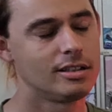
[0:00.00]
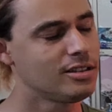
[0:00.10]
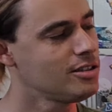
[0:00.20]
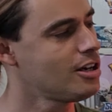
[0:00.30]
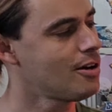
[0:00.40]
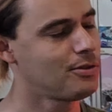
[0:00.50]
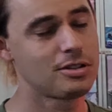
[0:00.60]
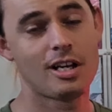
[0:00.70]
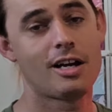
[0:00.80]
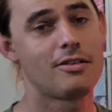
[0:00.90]
I don't know if
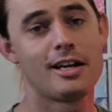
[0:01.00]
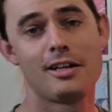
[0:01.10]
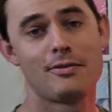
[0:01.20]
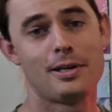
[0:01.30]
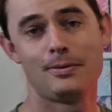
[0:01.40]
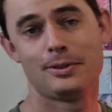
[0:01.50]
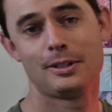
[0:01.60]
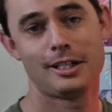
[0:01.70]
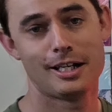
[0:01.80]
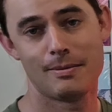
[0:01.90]
it's a
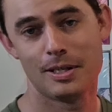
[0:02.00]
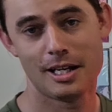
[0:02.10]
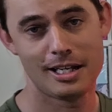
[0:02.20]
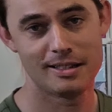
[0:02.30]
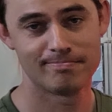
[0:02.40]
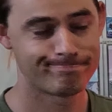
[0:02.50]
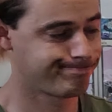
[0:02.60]
$185 card, but hey,